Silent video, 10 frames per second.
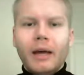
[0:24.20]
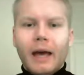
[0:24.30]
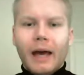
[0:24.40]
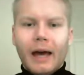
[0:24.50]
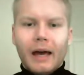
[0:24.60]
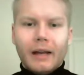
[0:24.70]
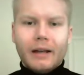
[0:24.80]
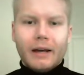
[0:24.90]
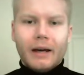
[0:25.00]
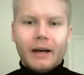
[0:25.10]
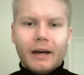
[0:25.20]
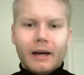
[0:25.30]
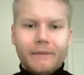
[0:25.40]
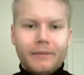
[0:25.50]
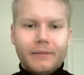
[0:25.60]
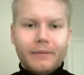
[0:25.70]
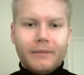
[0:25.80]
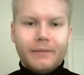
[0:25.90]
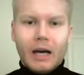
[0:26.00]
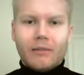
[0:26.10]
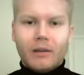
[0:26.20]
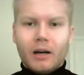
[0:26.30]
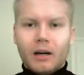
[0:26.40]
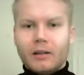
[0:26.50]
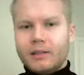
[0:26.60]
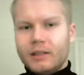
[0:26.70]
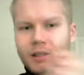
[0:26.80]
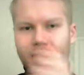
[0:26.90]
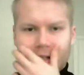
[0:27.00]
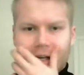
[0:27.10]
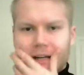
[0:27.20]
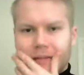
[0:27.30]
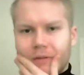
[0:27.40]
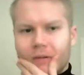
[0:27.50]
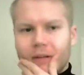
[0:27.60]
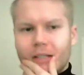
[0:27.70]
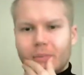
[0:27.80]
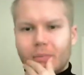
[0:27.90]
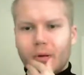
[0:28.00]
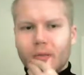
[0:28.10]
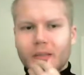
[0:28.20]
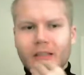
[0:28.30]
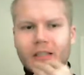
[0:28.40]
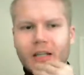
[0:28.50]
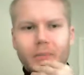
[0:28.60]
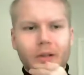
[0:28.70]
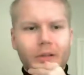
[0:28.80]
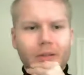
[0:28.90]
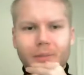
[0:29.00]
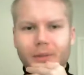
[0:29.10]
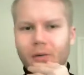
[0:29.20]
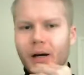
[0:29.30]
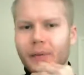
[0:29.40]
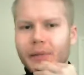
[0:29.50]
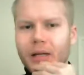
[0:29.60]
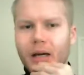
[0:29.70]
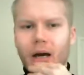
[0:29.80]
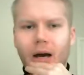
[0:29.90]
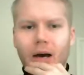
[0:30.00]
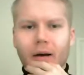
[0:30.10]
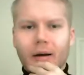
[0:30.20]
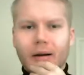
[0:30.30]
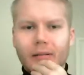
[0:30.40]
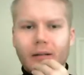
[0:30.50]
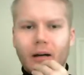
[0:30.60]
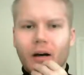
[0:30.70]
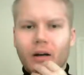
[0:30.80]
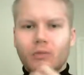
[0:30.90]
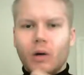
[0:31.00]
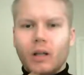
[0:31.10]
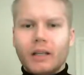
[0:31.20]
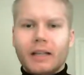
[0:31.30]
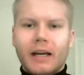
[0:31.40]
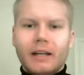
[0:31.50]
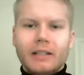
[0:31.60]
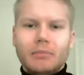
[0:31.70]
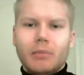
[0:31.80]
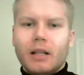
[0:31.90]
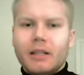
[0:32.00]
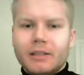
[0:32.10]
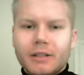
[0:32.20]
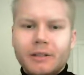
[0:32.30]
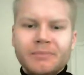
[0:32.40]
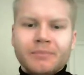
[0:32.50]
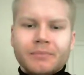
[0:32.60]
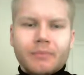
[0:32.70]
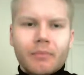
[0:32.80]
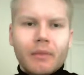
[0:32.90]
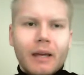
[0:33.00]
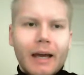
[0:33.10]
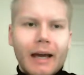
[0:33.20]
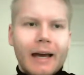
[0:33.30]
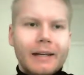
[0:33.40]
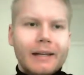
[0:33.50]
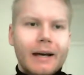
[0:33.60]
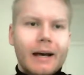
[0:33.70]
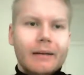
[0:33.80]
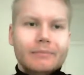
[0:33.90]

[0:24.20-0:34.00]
and uh, they have uh, see, these are the Hacken Foundation projects. Couple of them, so happy. Uh, Art wallet and this balancer, and uh,